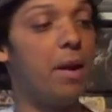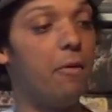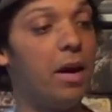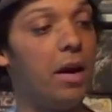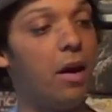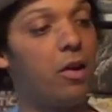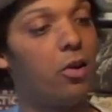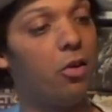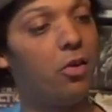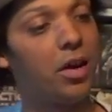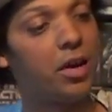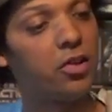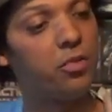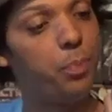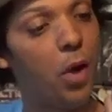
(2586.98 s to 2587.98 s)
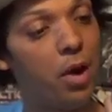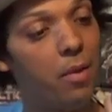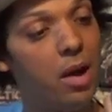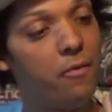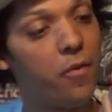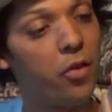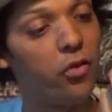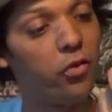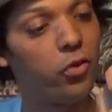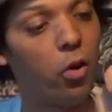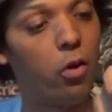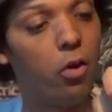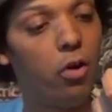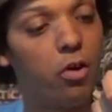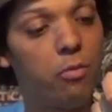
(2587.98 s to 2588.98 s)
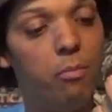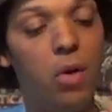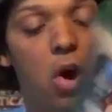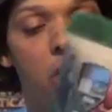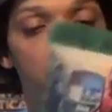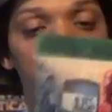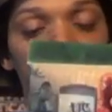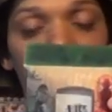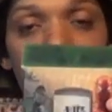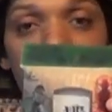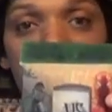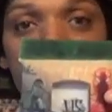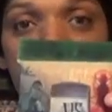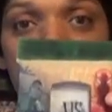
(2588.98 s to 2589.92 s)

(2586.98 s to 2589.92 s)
anyway. I got like a Spider-Man versus Doc Ock Marvel trading